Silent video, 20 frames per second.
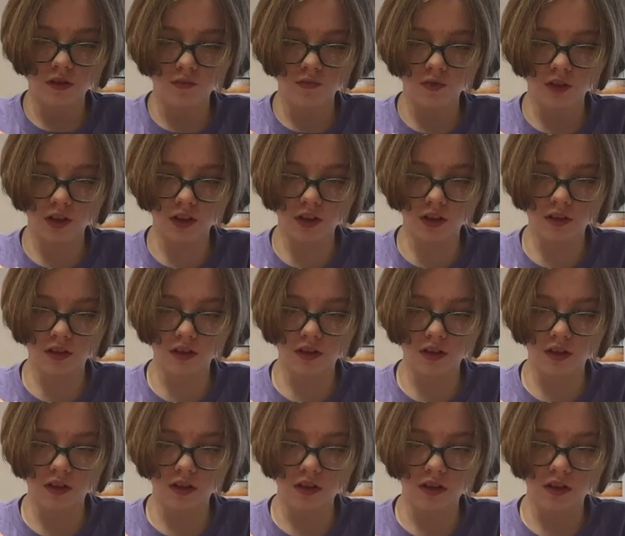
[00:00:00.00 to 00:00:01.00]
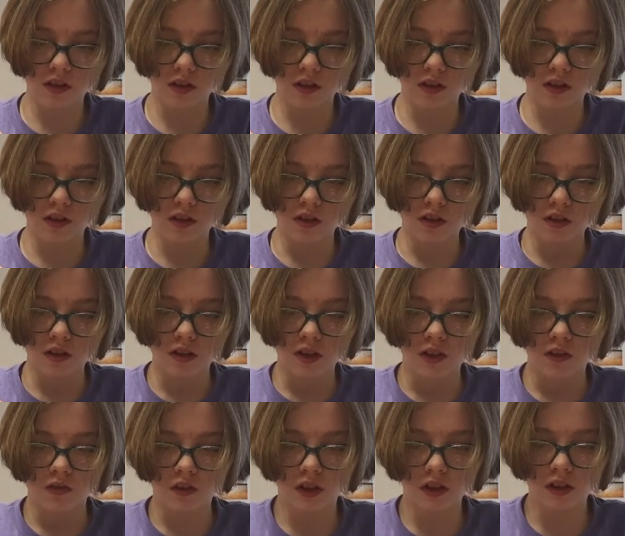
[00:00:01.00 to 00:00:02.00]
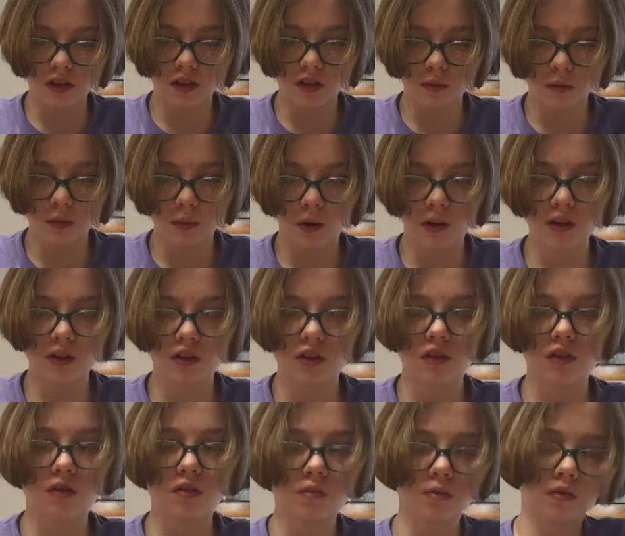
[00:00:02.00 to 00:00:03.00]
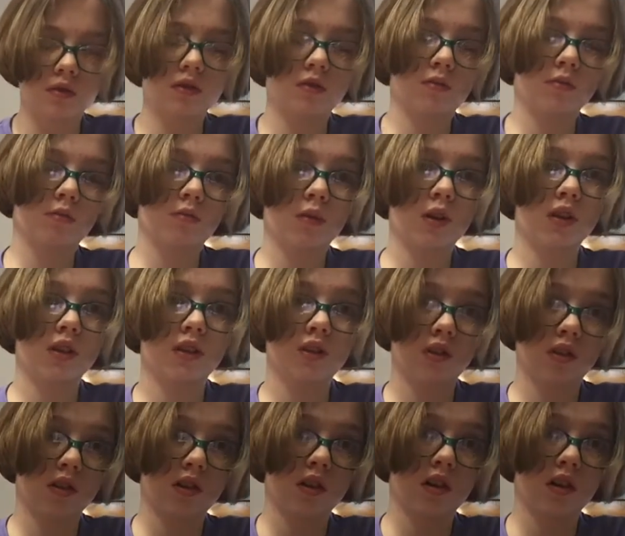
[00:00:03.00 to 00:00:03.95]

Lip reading: because taking them apart so much,